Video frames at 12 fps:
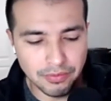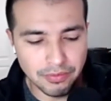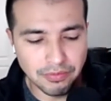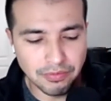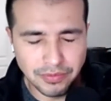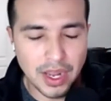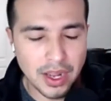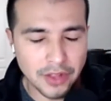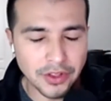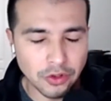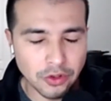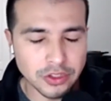yeah, I think
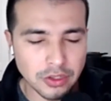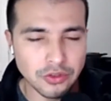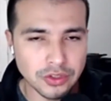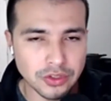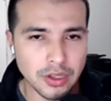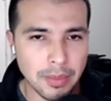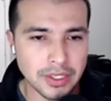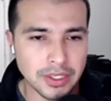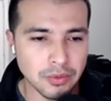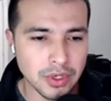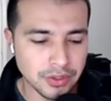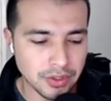those are the best
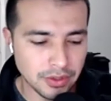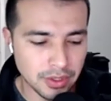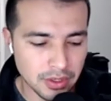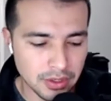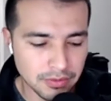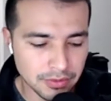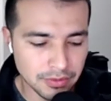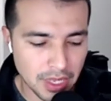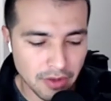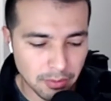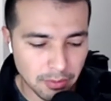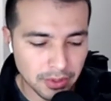ways to have
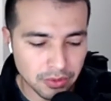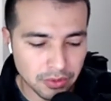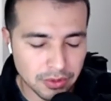a mentor.